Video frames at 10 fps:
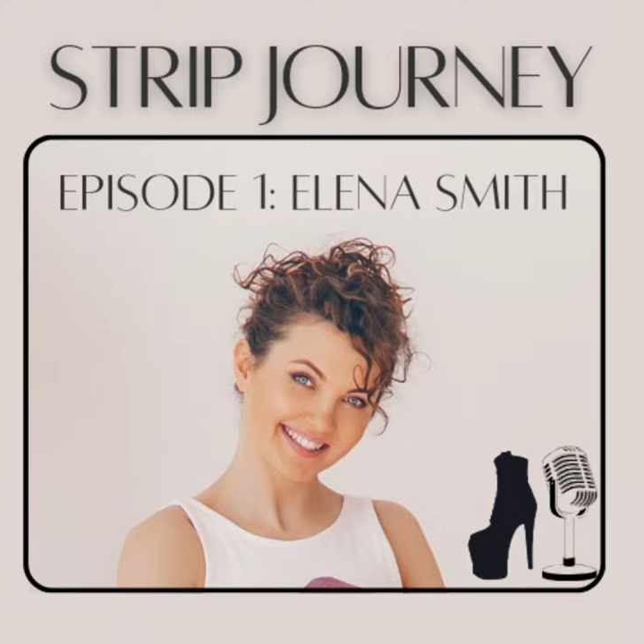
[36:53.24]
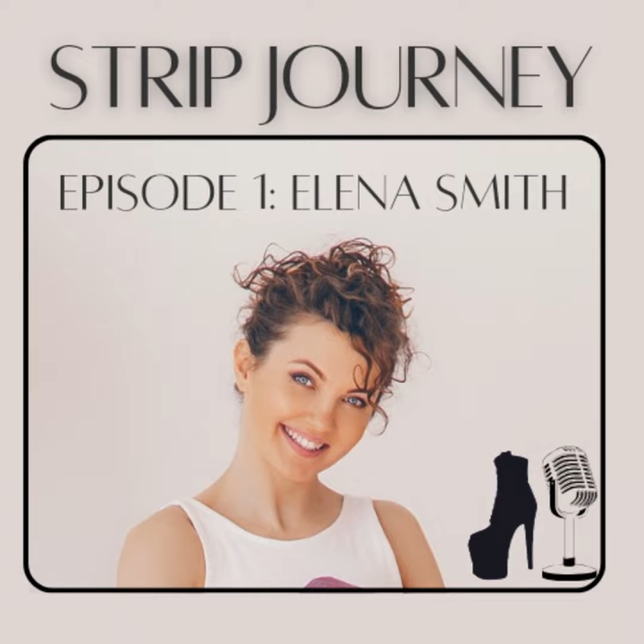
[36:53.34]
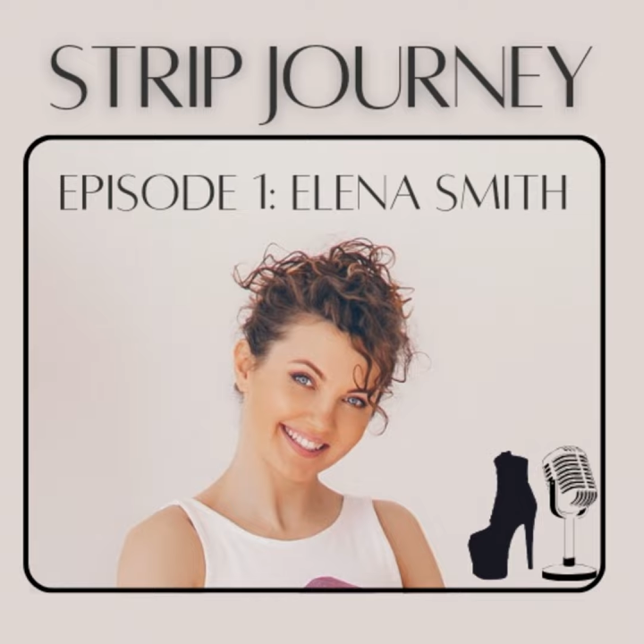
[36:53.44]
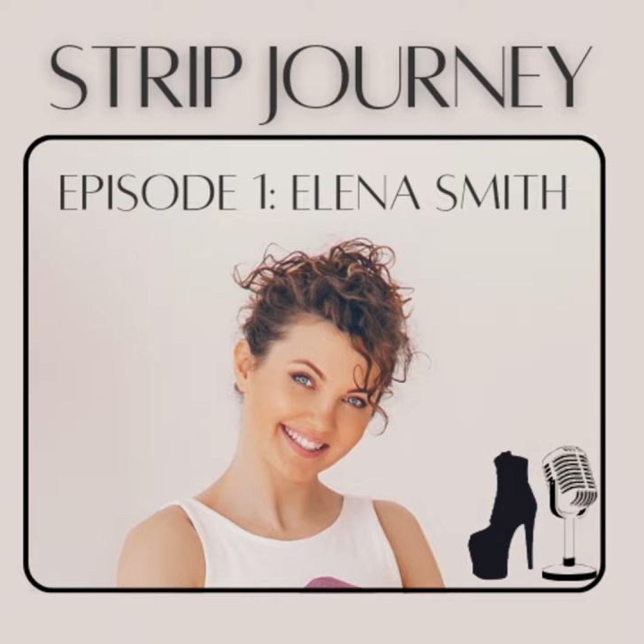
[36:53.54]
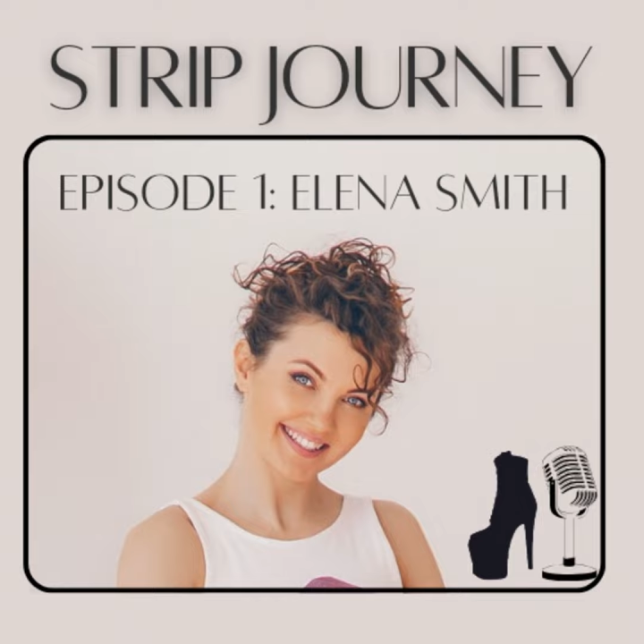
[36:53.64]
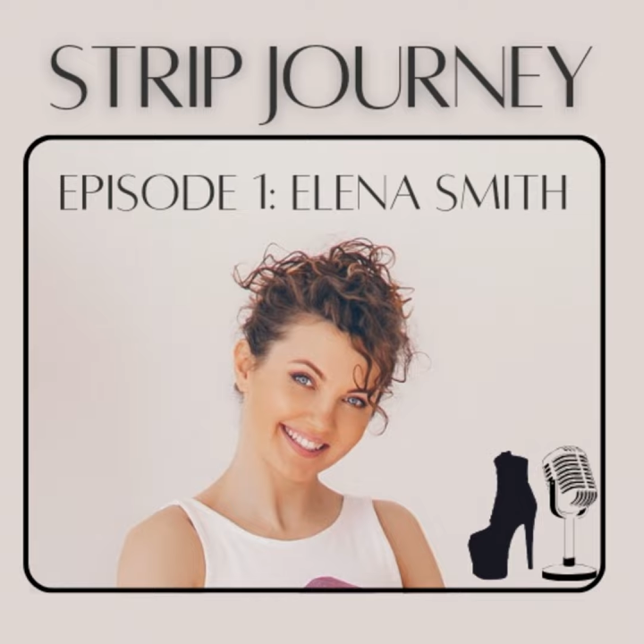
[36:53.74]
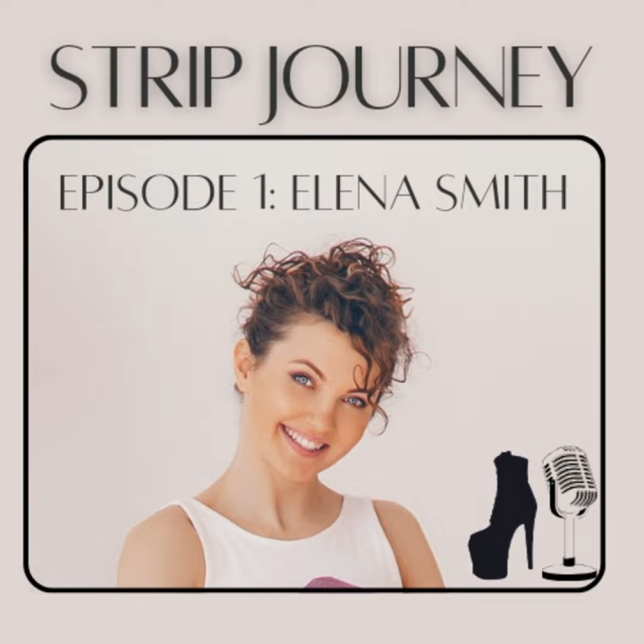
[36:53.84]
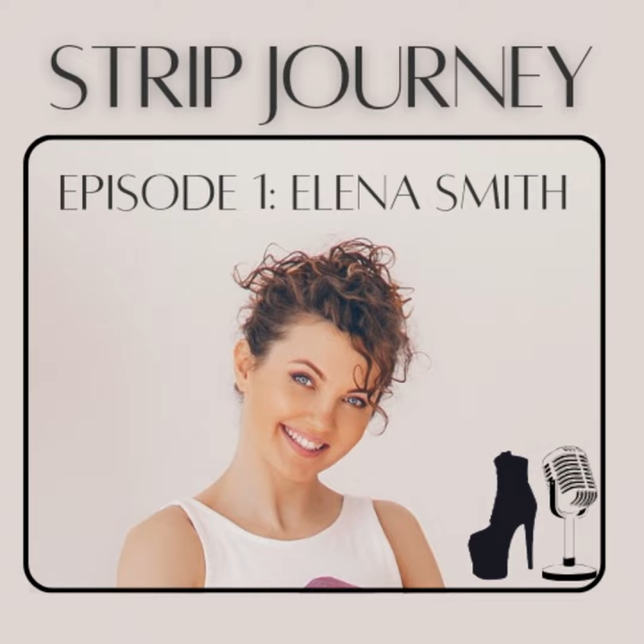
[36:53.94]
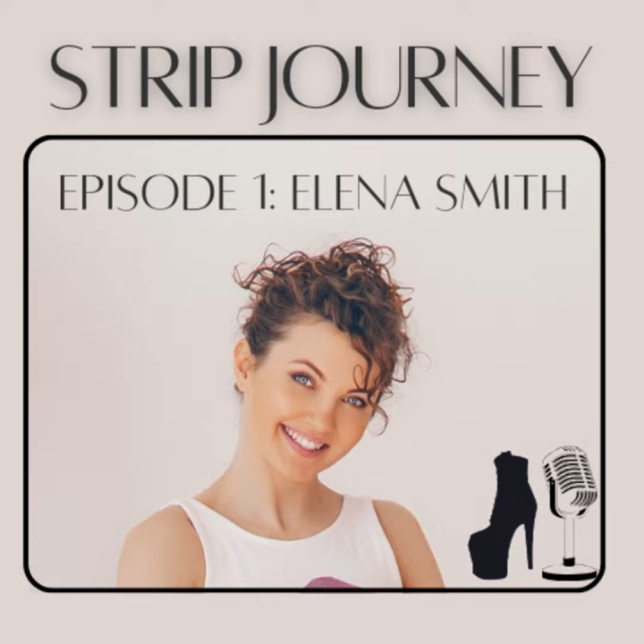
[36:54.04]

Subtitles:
Absolutely